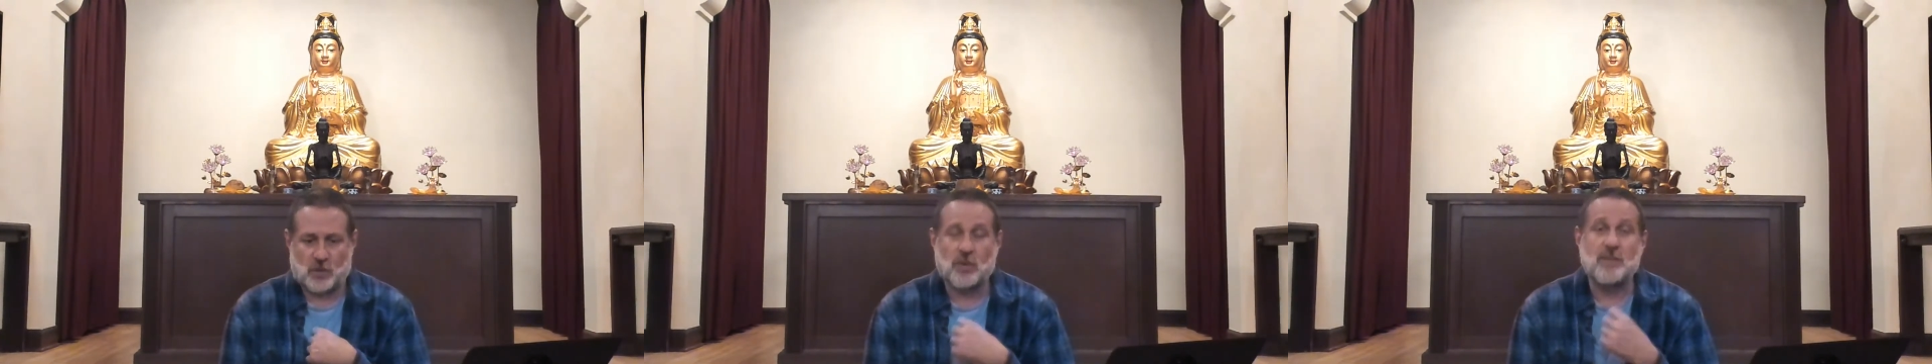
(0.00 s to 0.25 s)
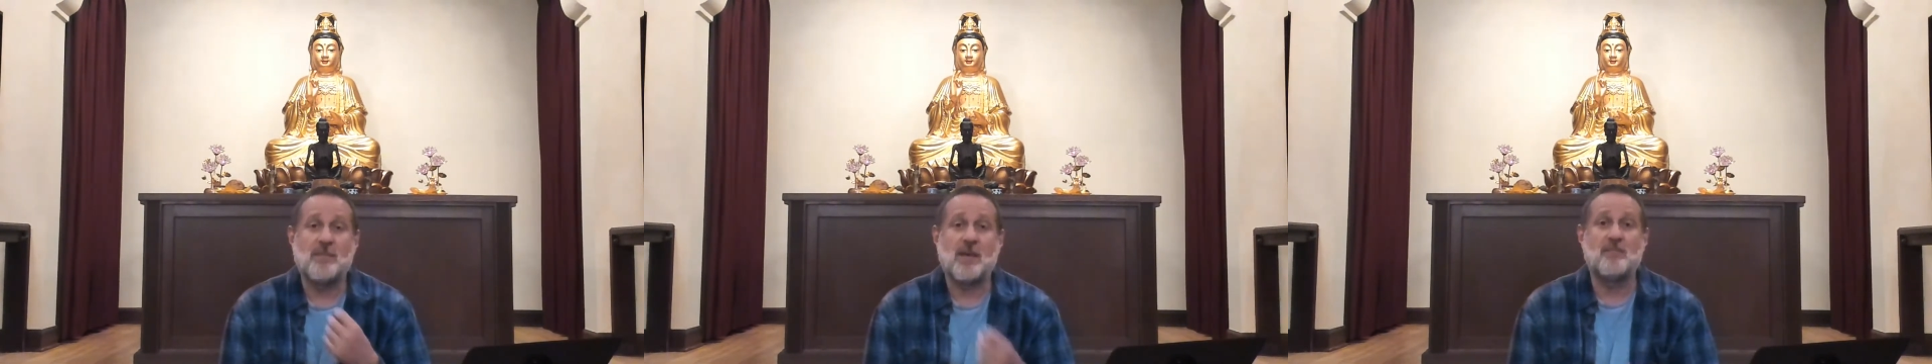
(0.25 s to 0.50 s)

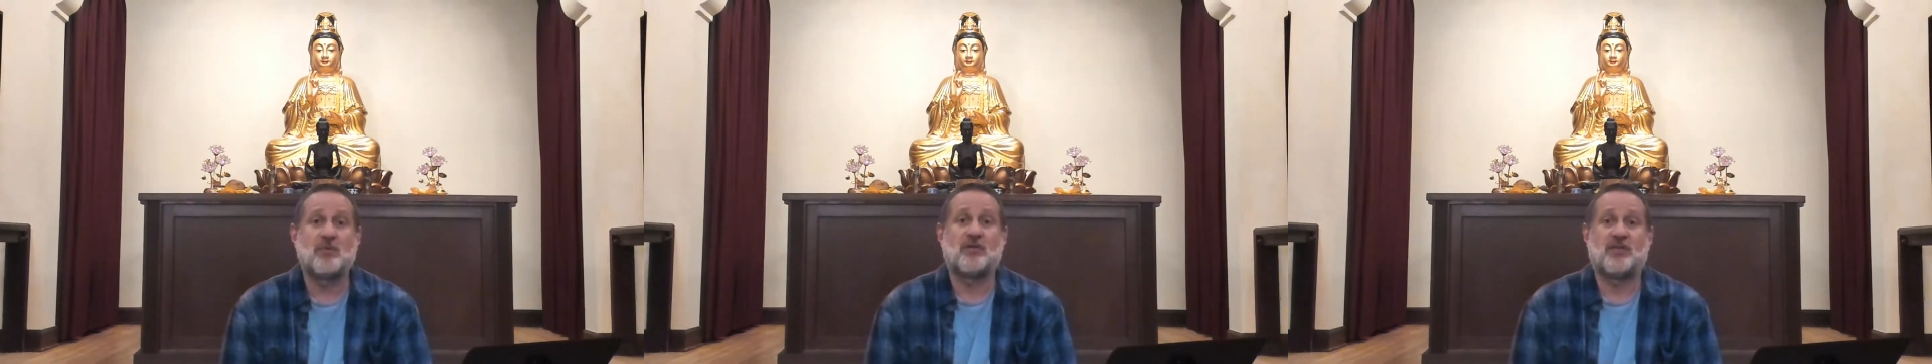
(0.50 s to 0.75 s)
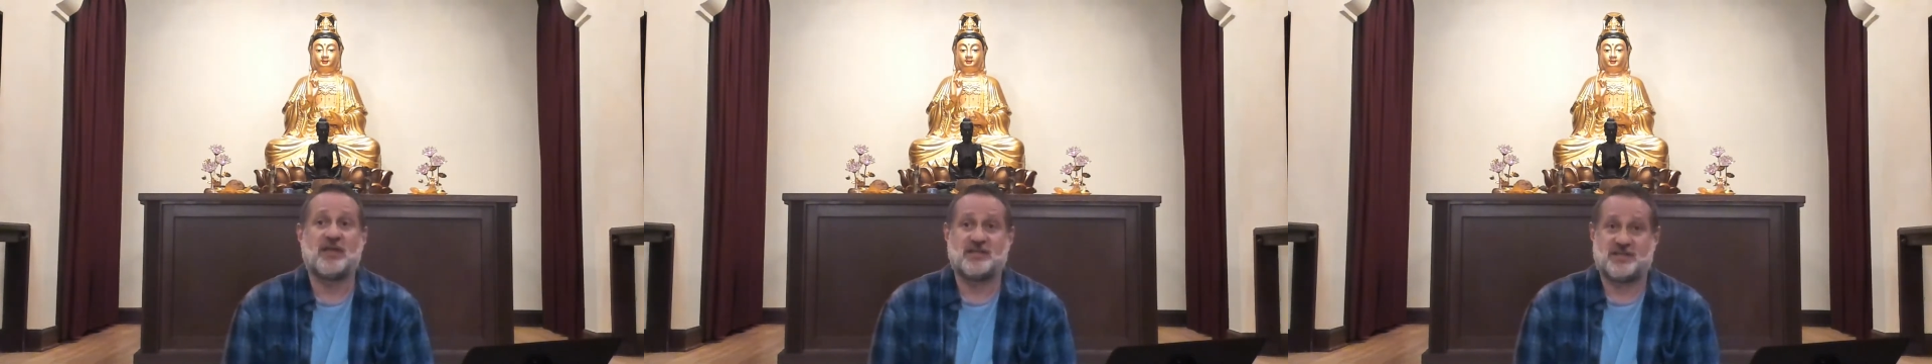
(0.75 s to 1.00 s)
remember
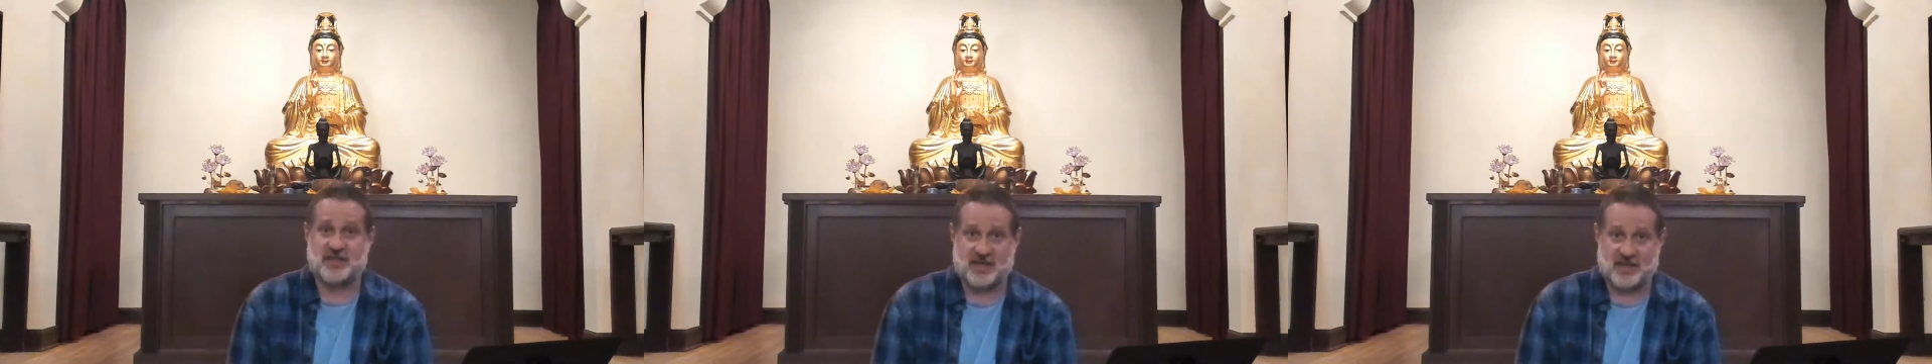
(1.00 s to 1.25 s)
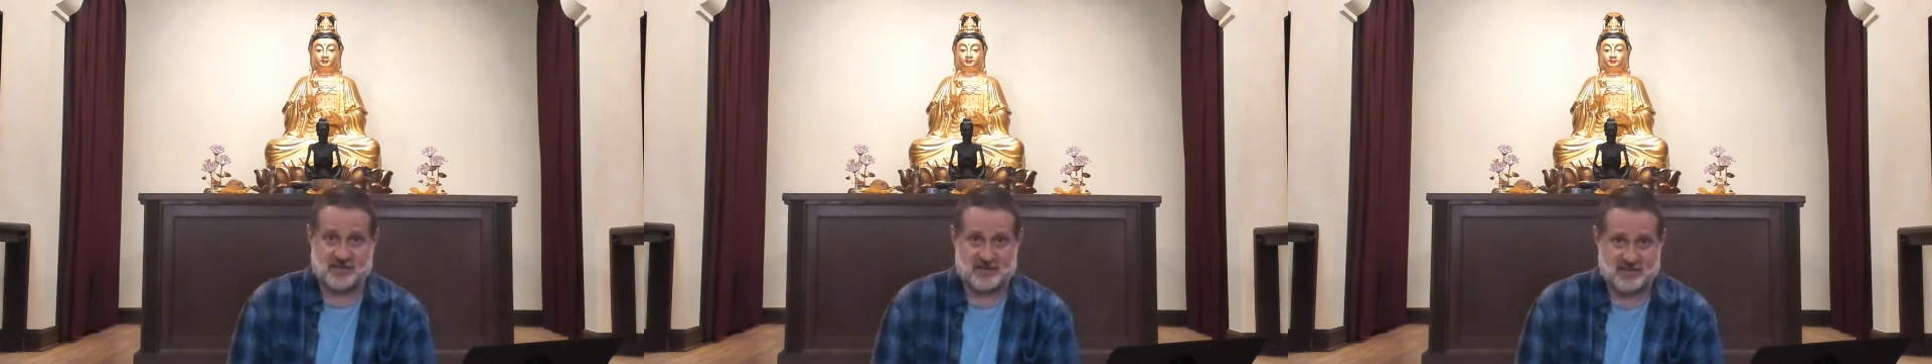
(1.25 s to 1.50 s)
these
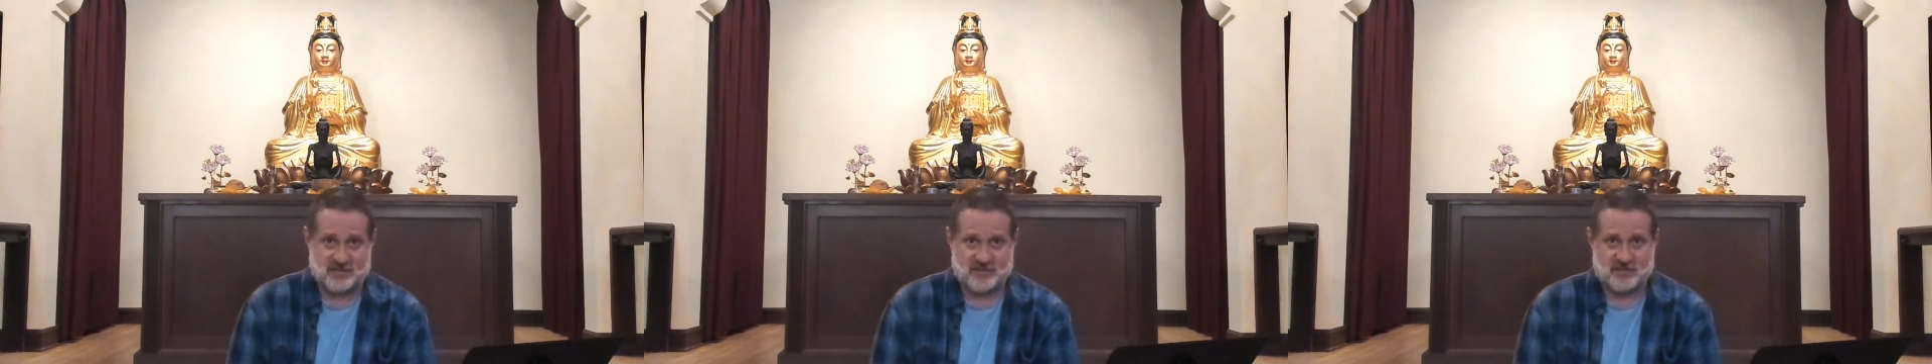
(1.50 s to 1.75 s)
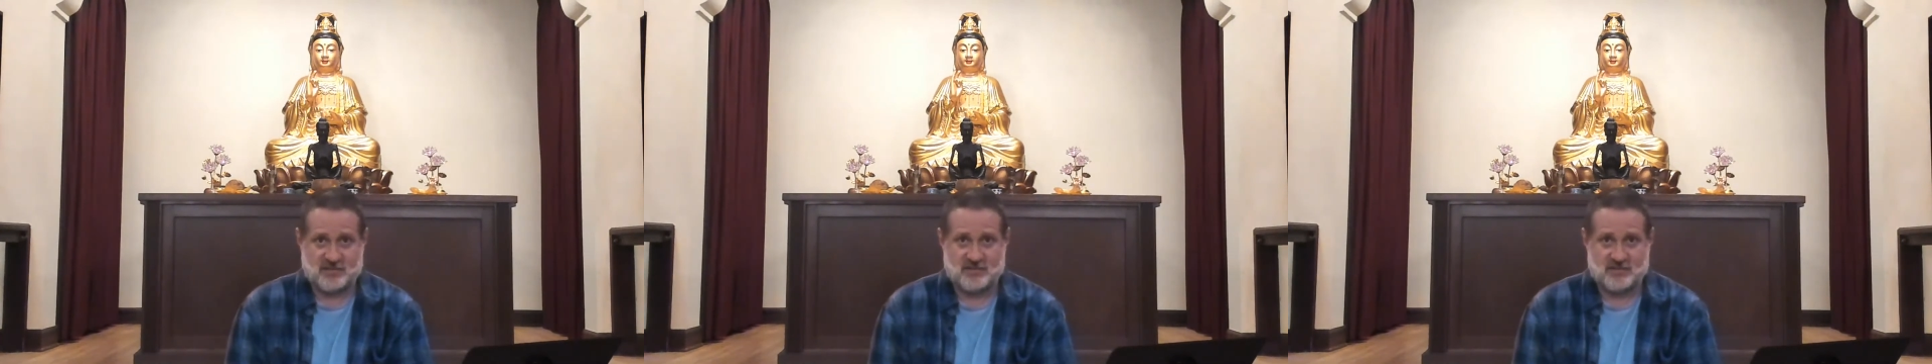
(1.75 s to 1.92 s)
things.